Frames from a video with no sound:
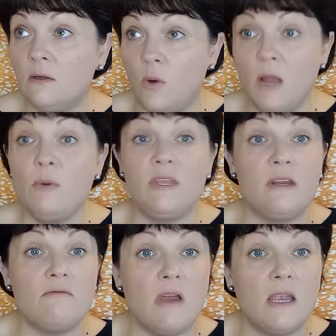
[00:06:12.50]
quite
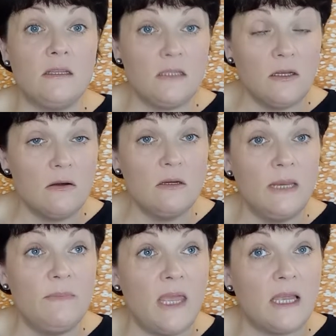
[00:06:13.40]
within her rights to call
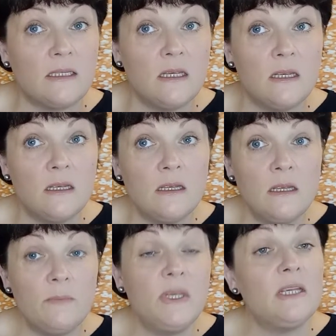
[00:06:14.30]
him that,
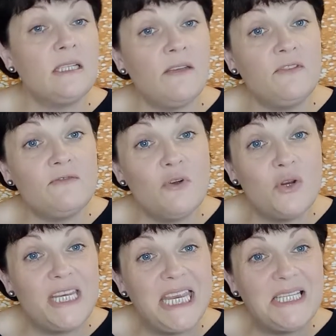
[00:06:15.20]
because after
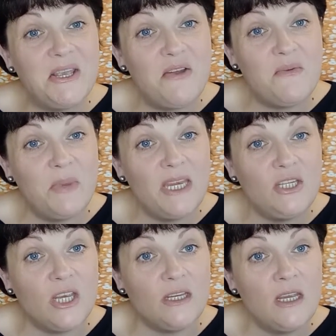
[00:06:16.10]
all, it is her
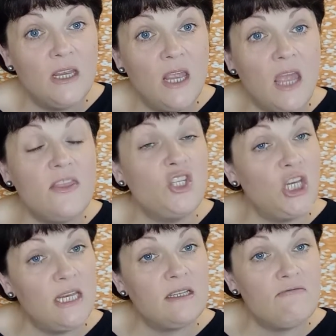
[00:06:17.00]
opinion. And
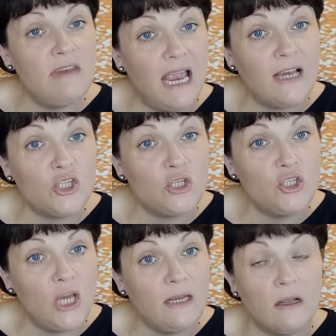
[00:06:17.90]
she is a reaction
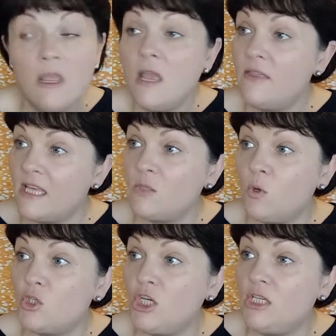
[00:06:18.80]
channel. That's
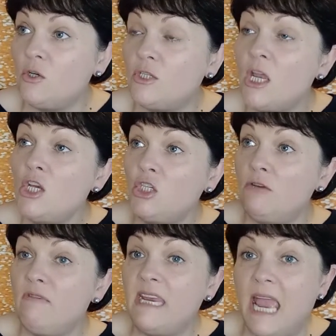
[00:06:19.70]
what she does.
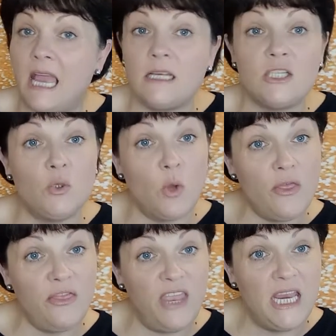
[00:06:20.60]
She reacts to
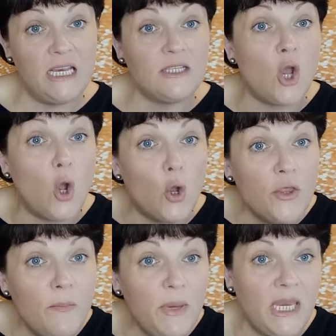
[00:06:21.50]
things that
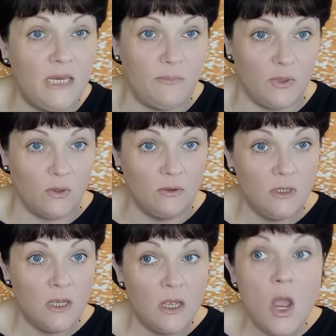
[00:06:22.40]
other
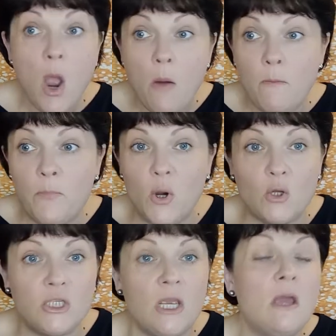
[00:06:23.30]
people
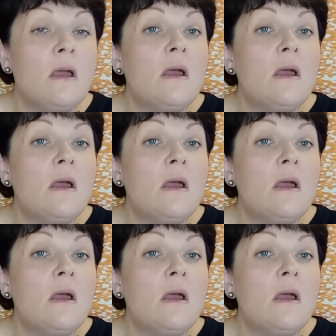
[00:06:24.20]
put